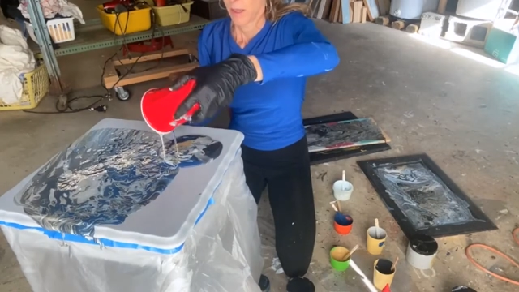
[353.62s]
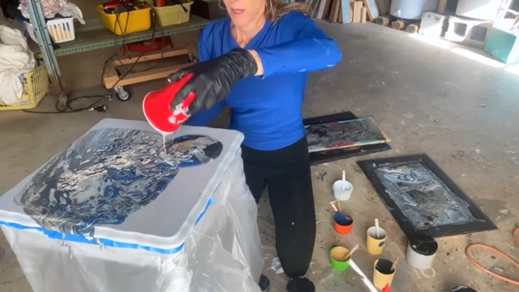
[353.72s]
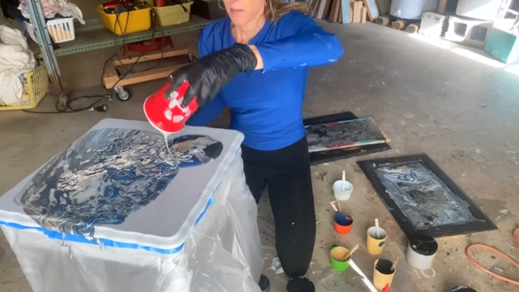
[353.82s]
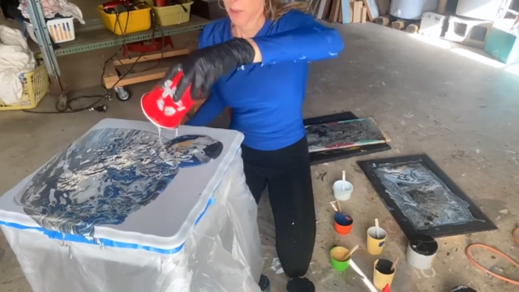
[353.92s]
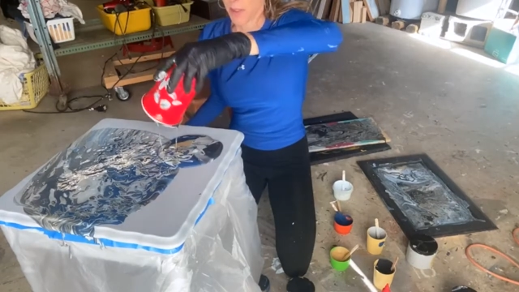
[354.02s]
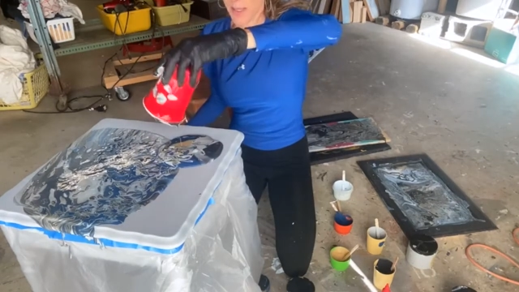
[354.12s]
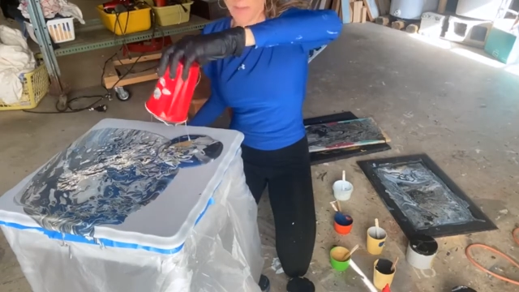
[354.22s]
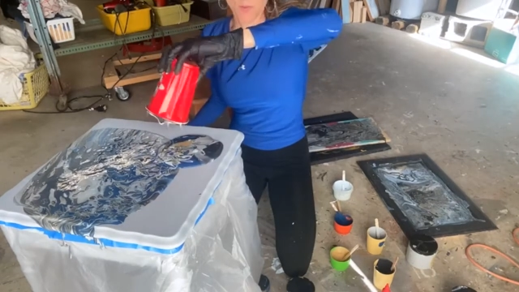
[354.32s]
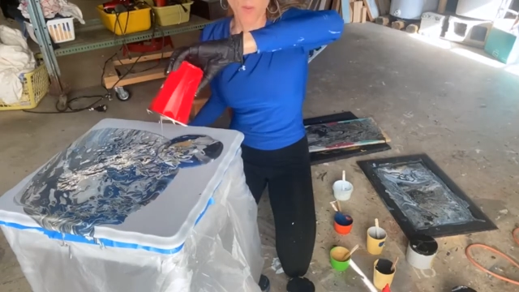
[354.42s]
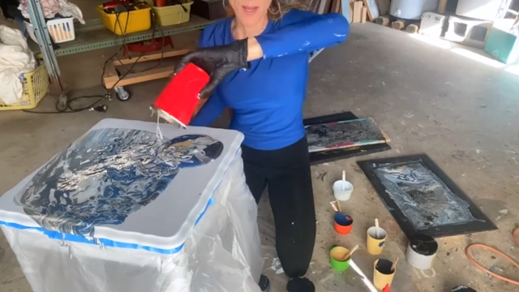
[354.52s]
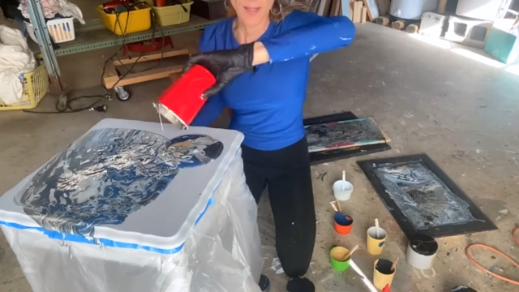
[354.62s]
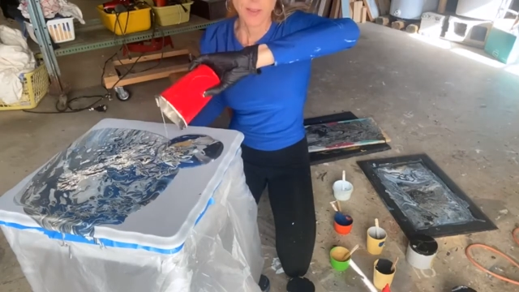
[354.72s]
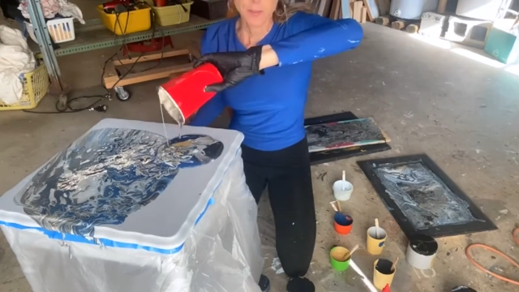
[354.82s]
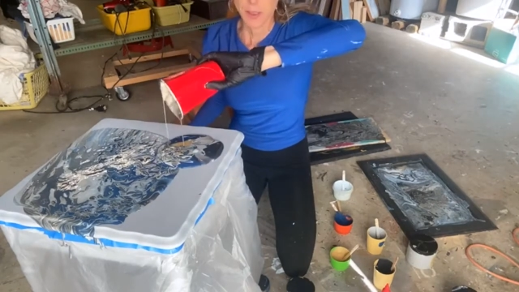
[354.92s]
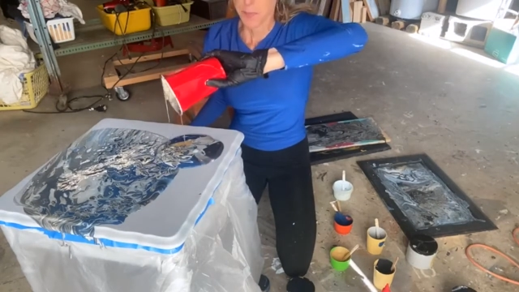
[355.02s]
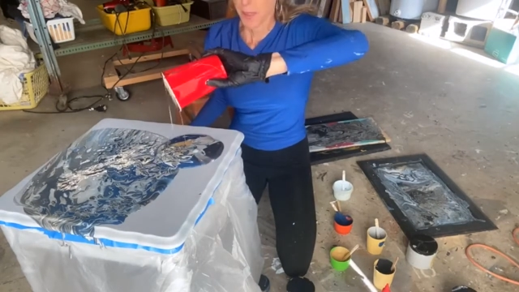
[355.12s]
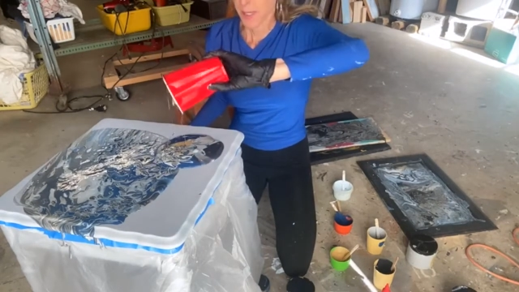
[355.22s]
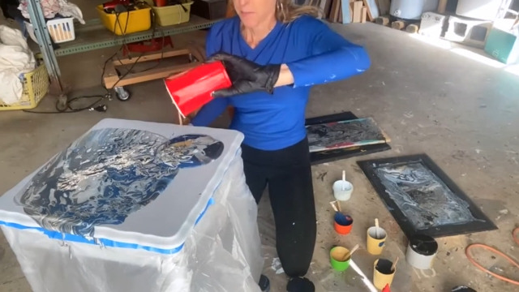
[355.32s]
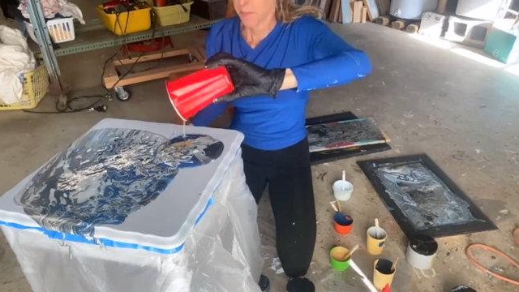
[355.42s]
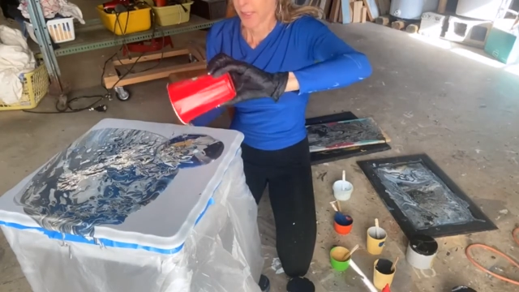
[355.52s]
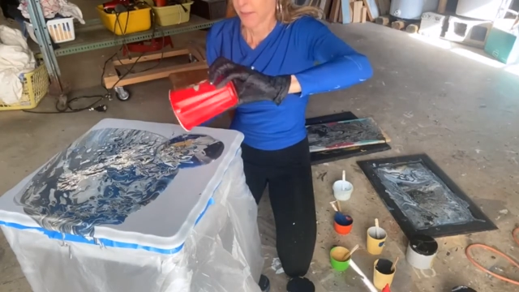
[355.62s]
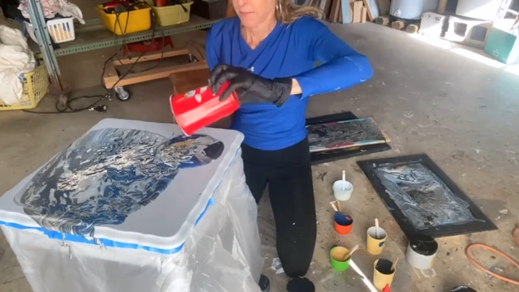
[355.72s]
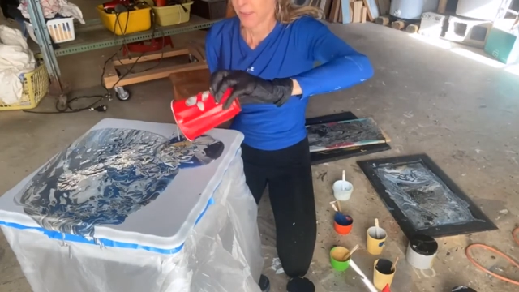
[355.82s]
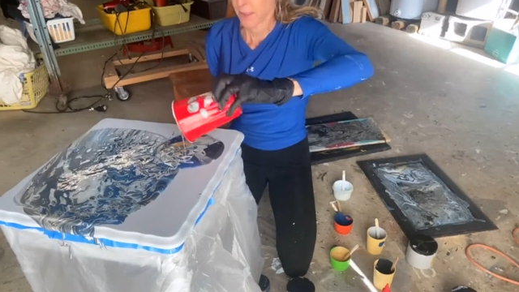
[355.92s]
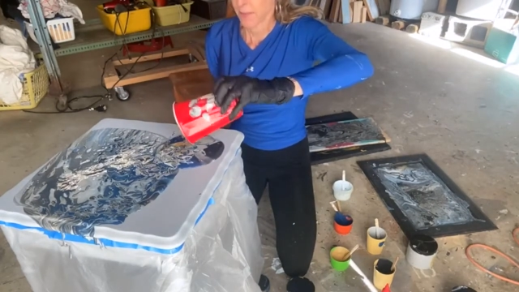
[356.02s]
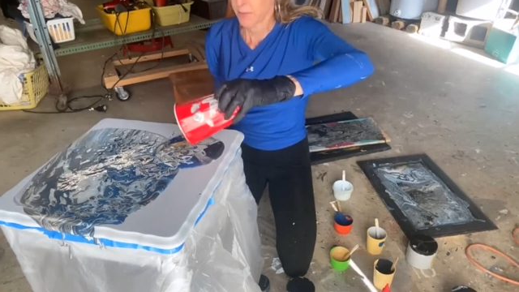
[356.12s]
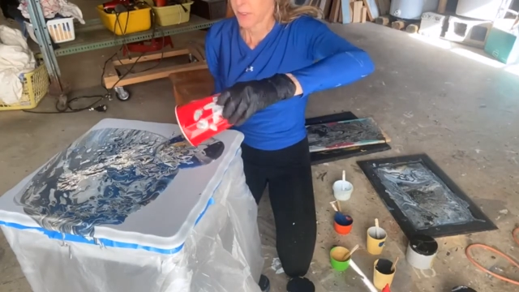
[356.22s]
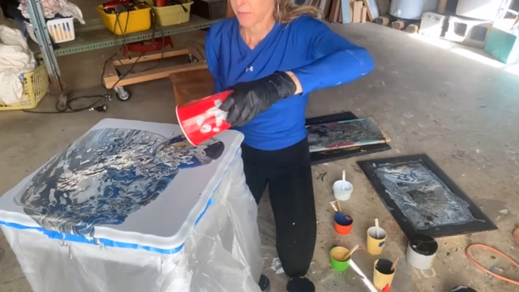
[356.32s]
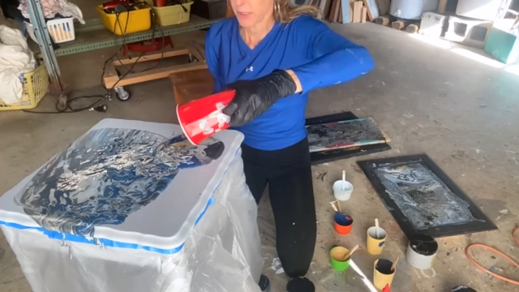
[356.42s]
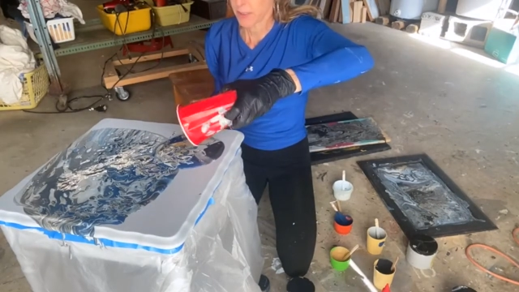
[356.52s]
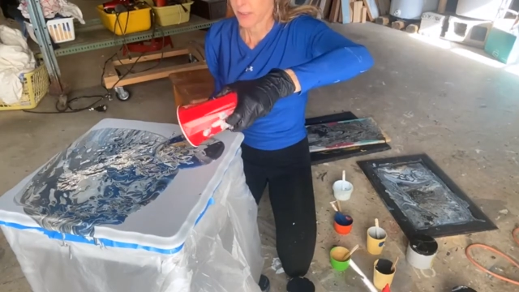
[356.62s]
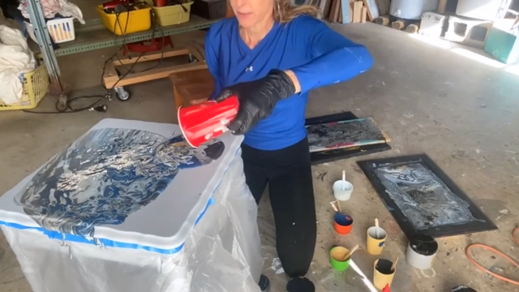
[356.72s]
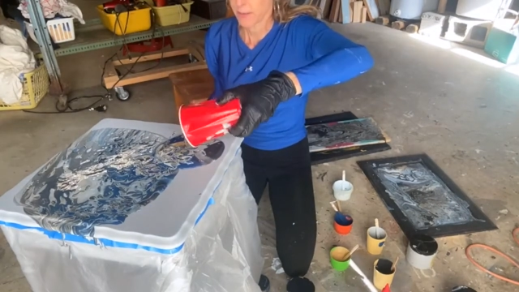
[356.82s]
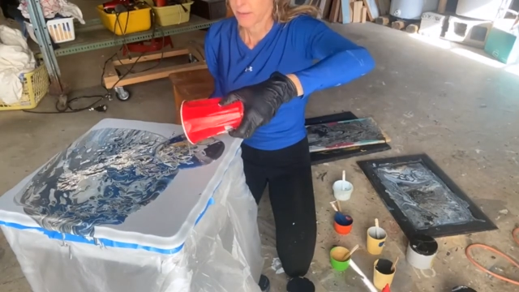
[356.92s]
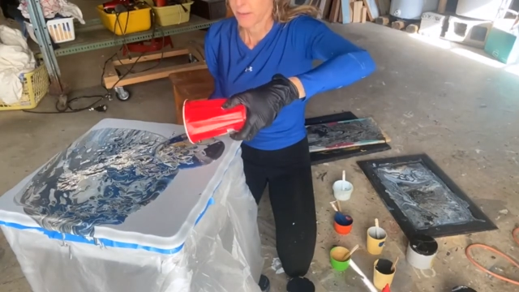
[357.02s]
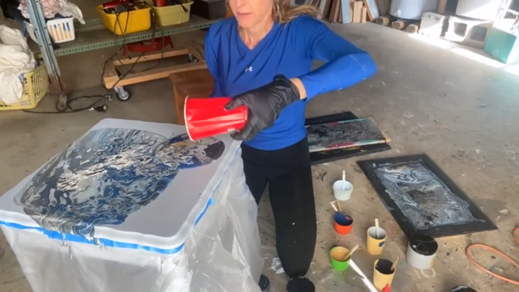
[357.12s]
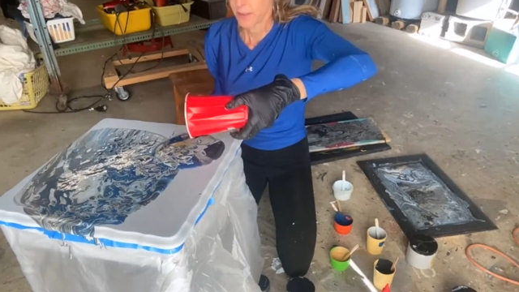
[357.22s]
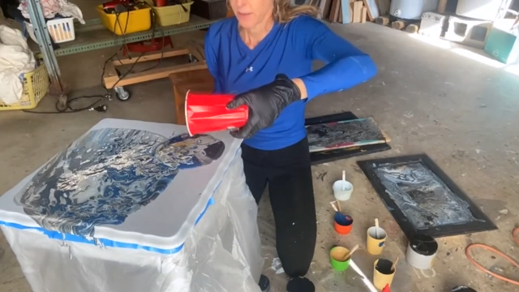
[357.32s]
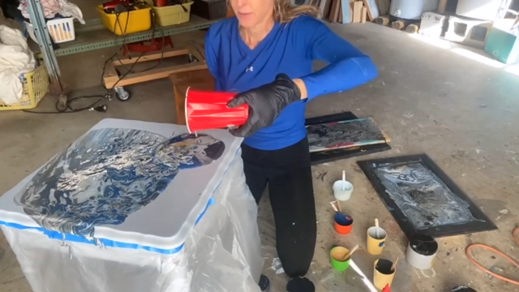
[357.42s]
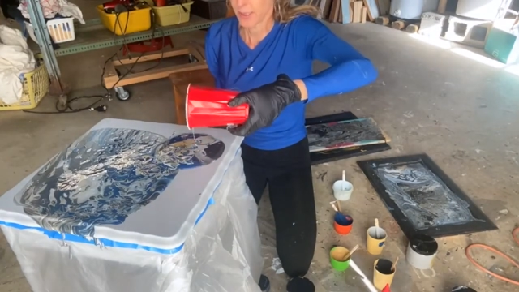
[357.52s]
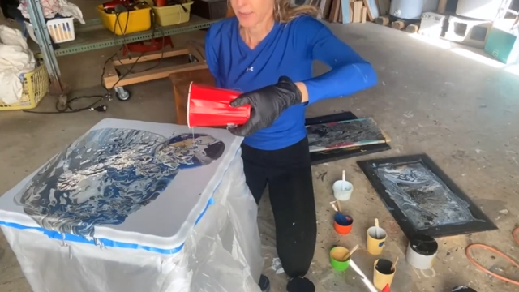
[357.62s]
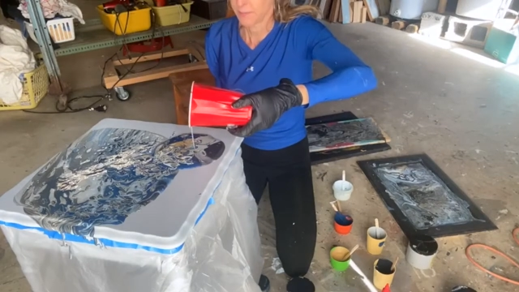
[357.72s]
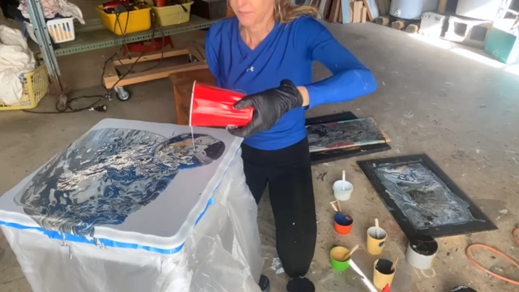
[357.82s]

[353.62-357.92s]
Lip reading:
No face is visible, so there are no lips to read.